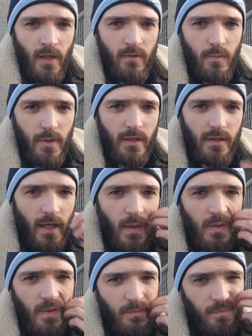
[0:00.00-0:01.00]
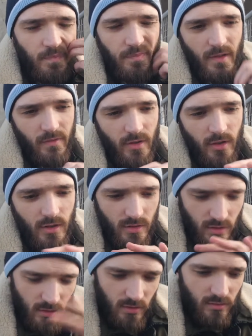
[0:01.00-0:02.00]
If you break down, if you look
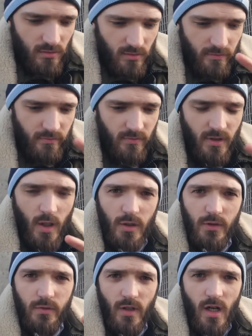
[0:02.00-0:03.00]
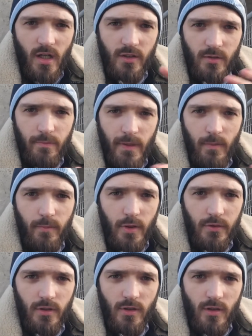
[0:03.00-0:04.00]
at the Cody's vlog is a big
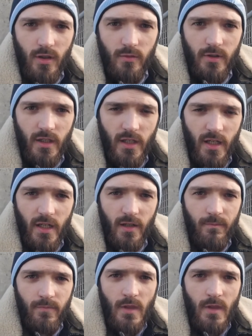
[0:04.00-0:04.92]
puzzle over the year.